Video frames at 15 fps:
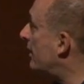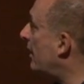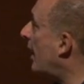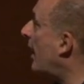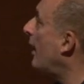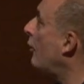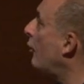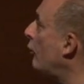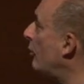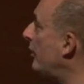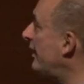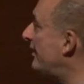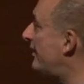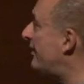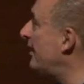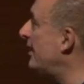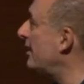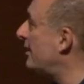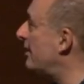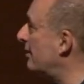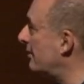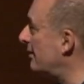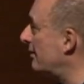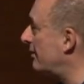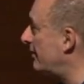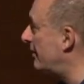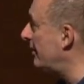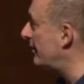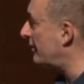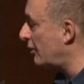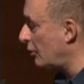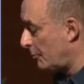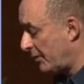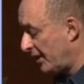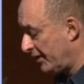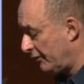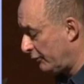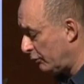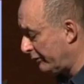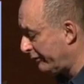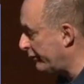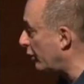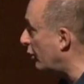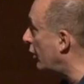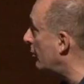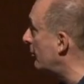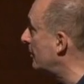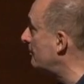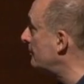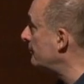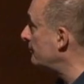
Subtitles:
how we think this complex do form.